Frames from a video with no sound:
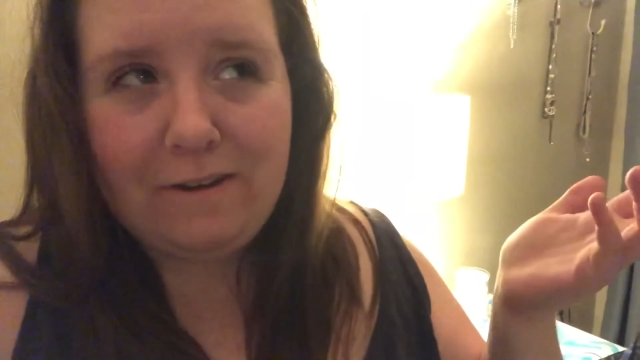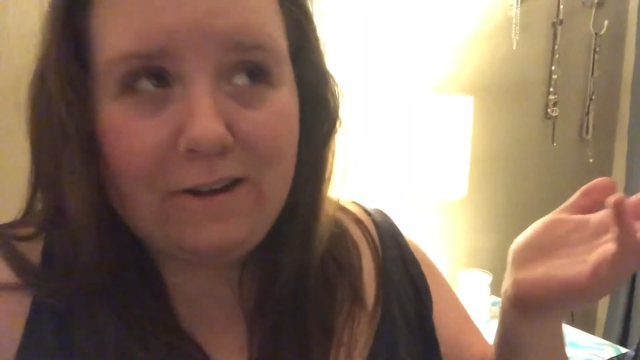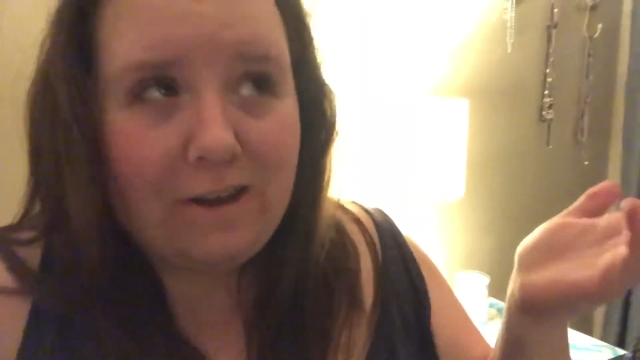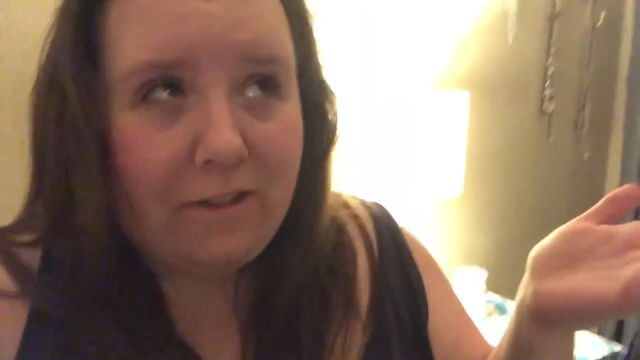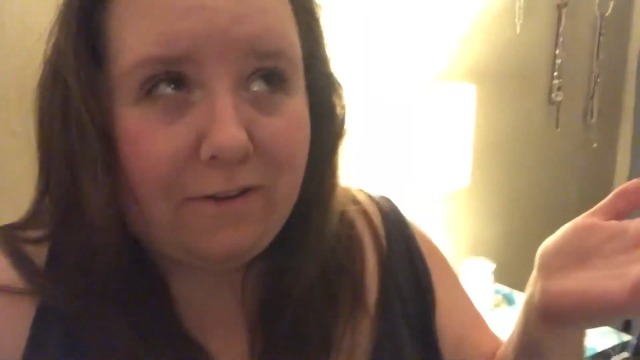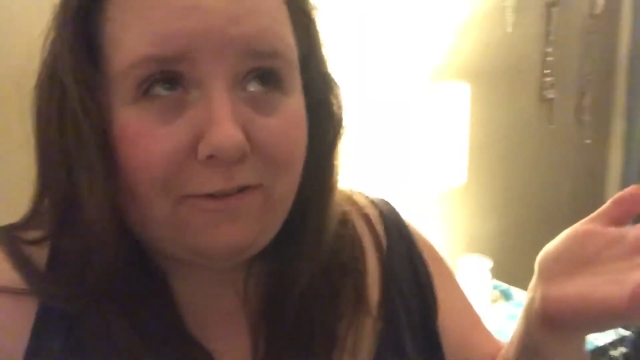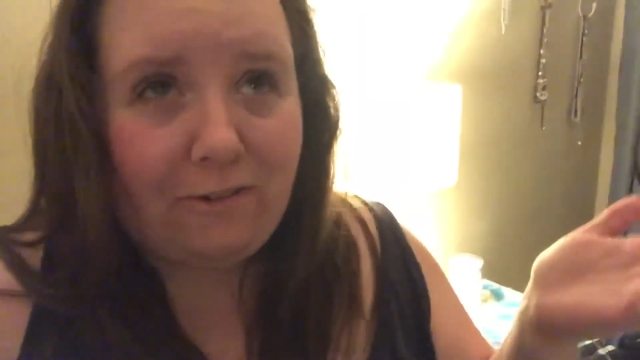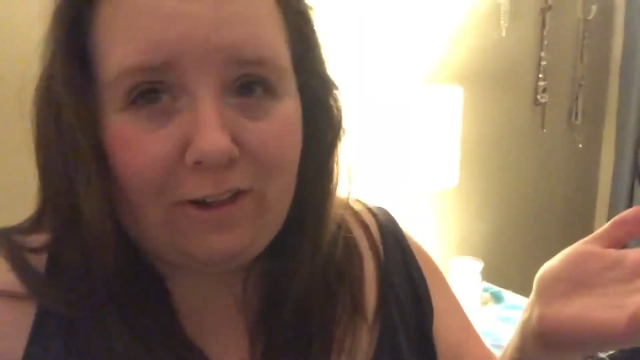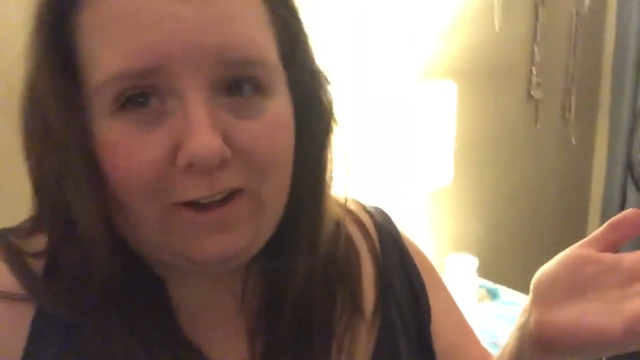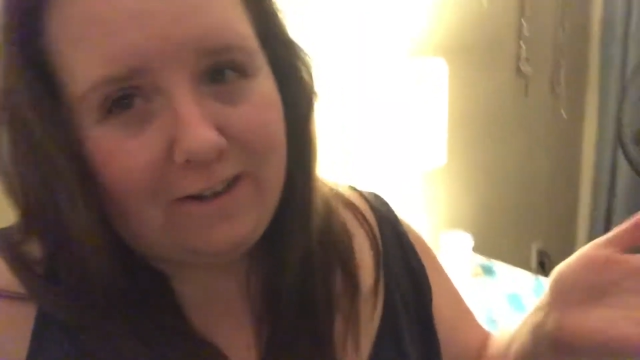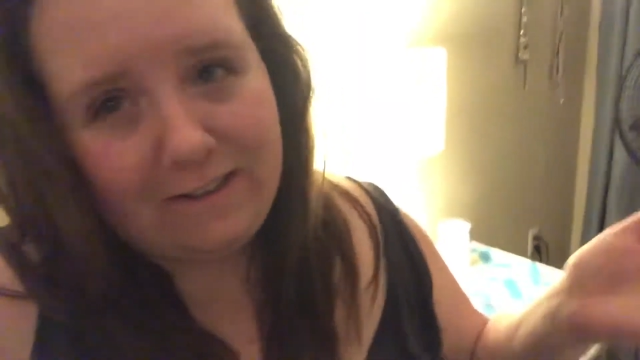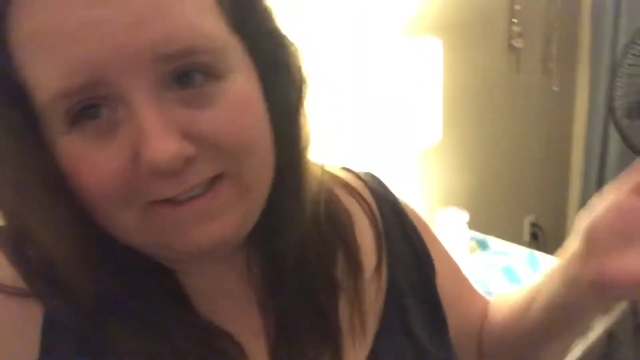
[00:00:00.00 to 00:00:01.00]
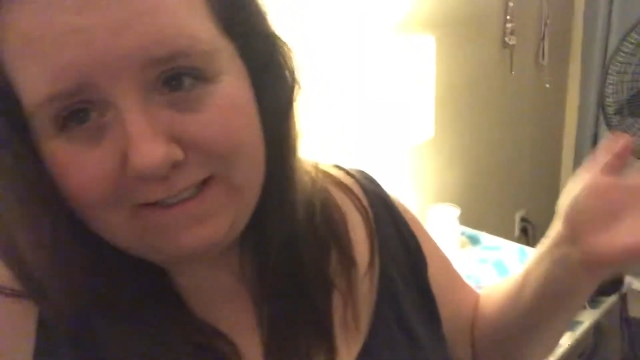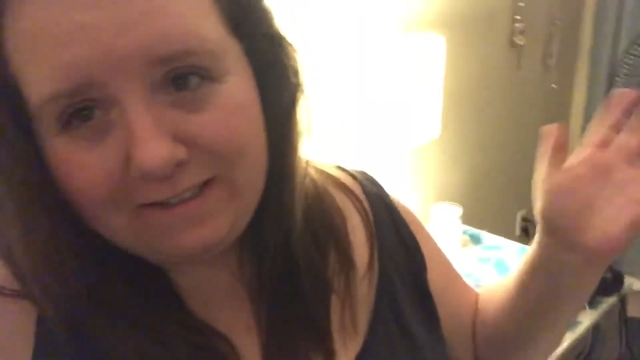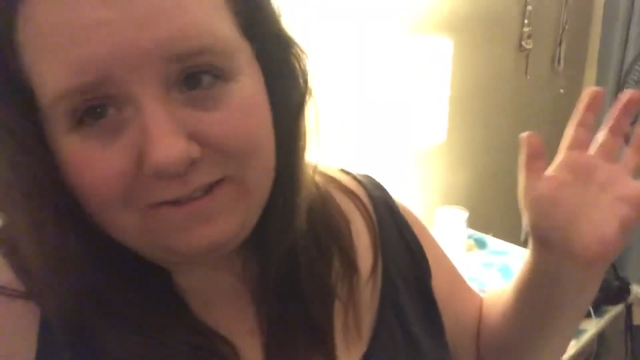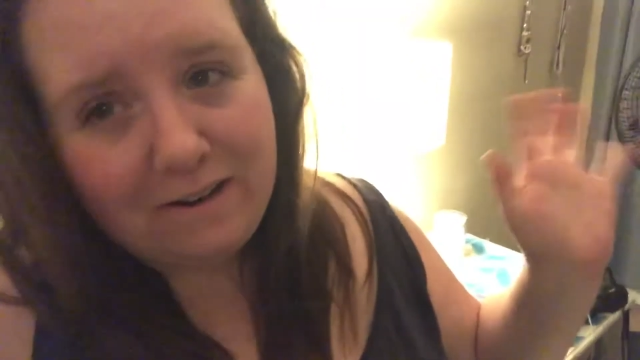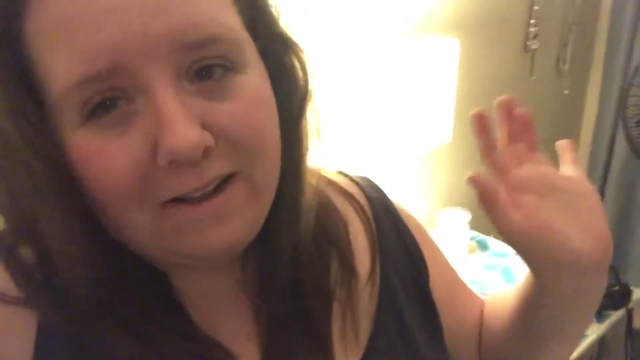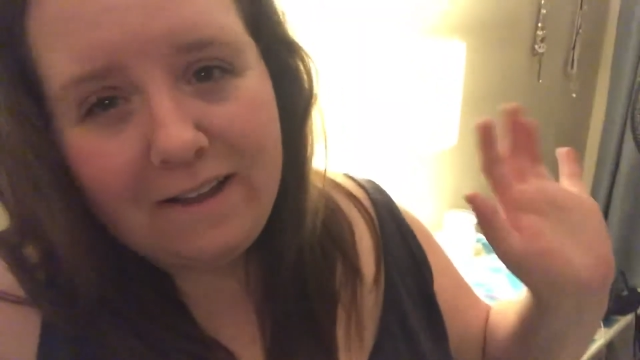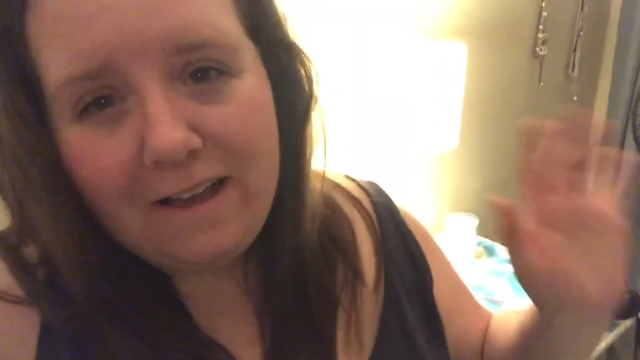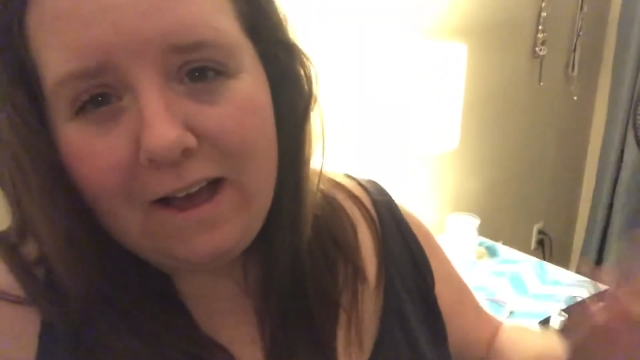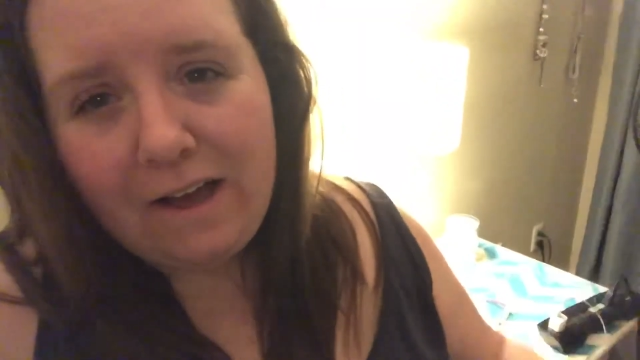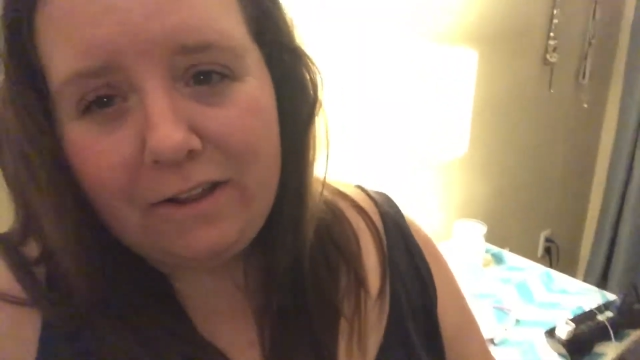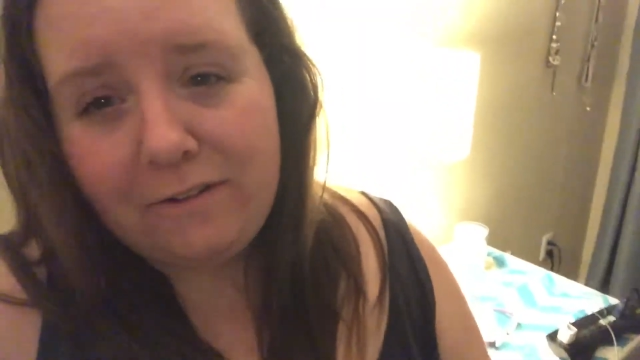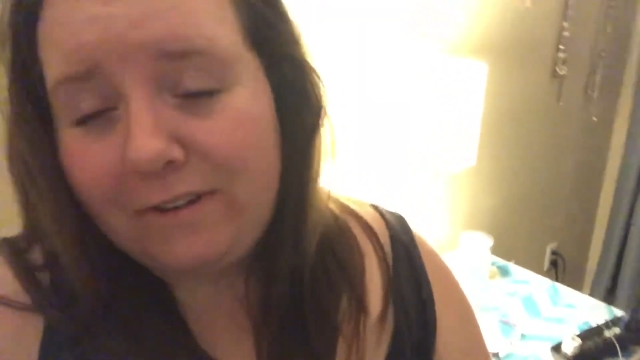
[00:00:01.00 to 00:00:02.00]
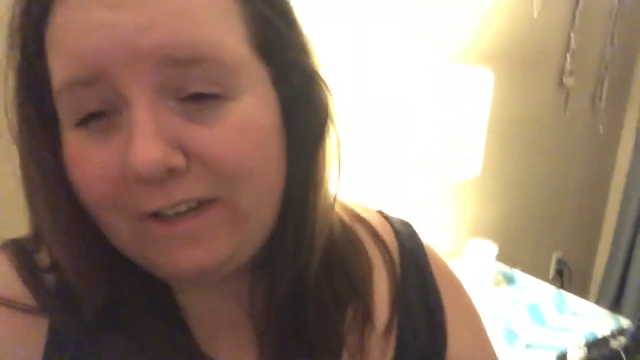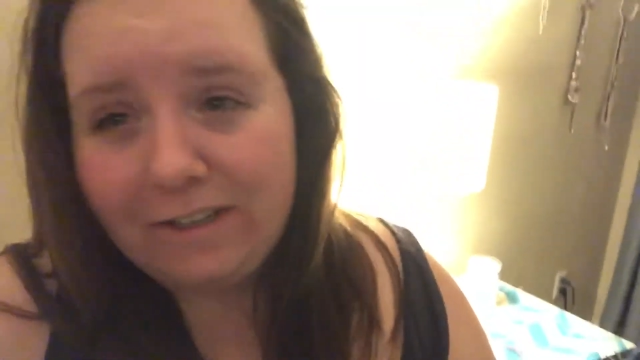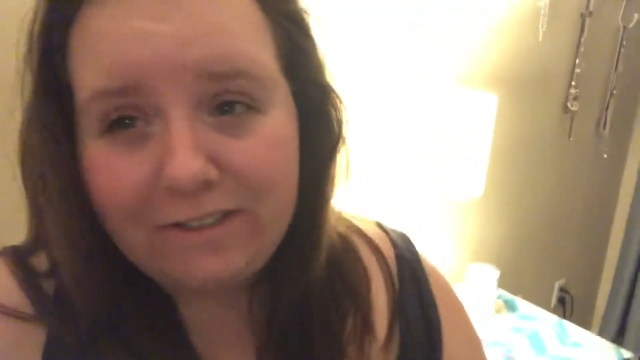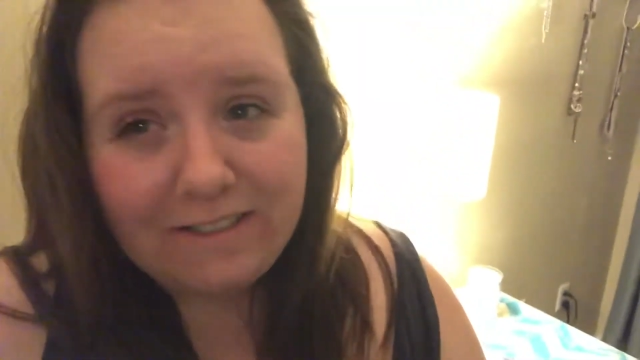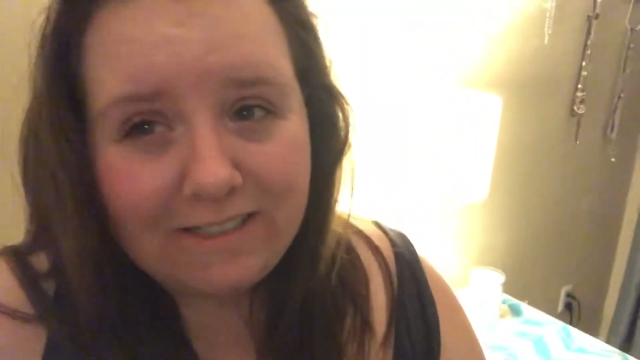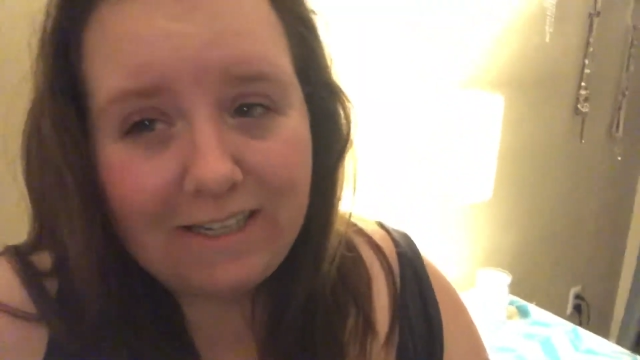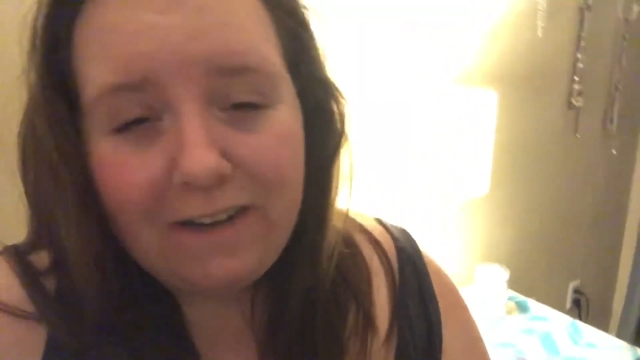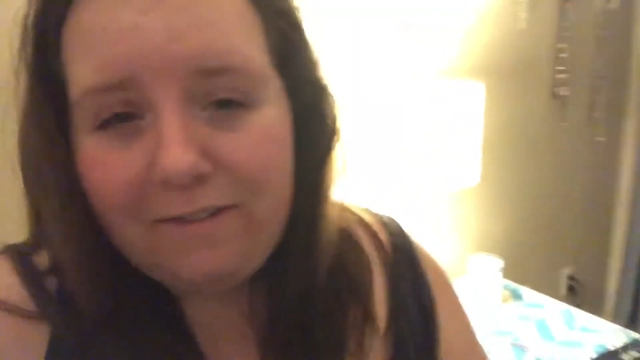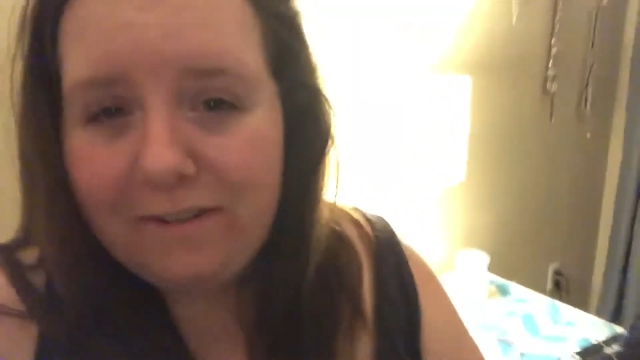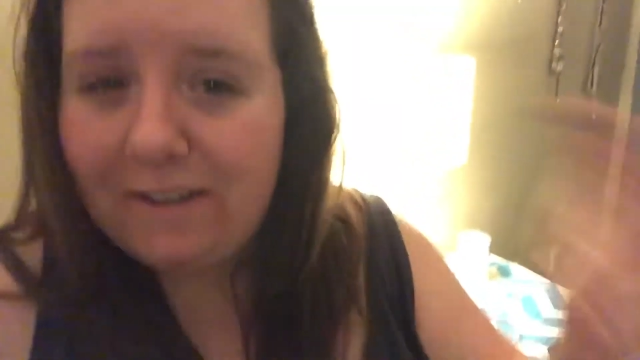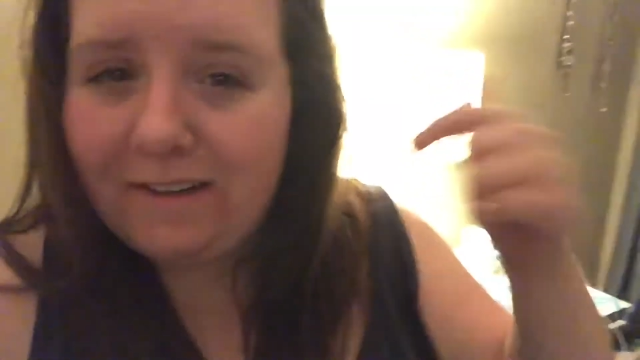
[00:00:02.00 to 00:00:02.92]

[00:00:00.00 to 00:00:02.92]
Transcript: another vlogs and other videos and stuff,